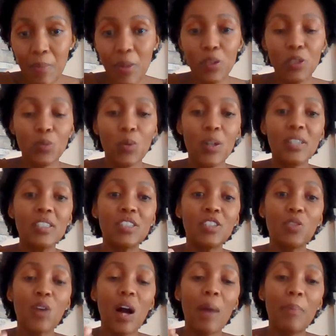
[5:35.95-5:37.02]
Because
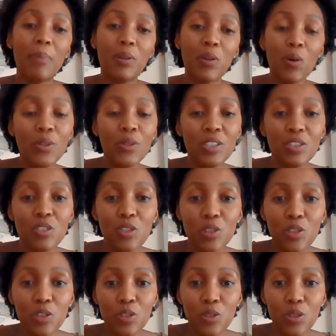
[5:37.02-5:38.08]
once you upload it
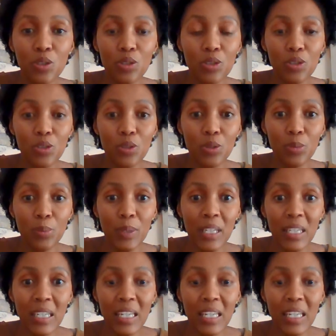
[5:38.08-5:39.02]
to YouTube,